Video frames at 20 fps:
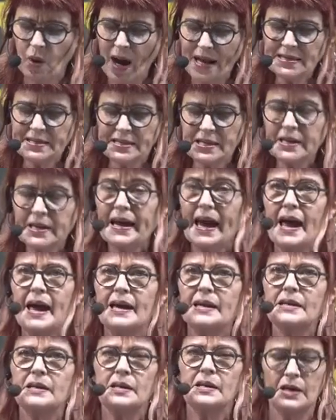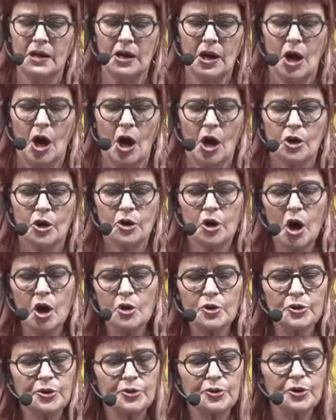once again
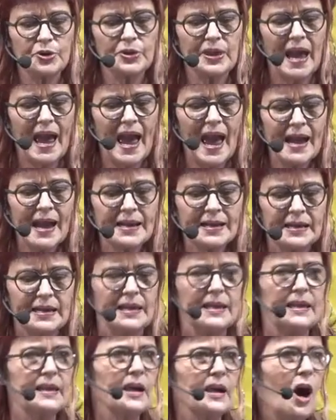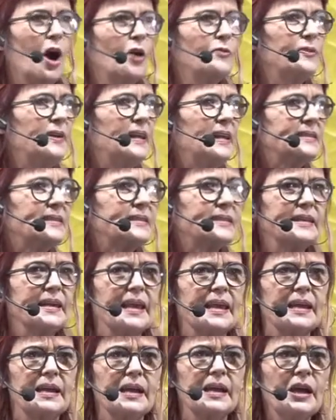go through the agony of
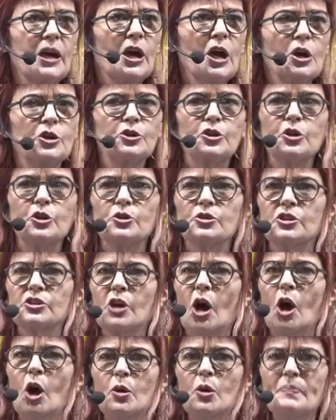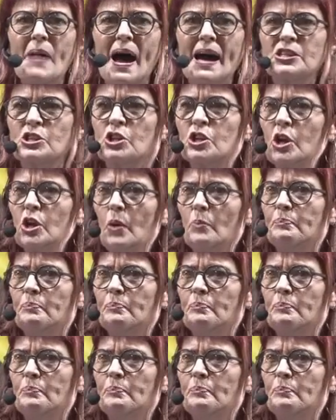listening to so much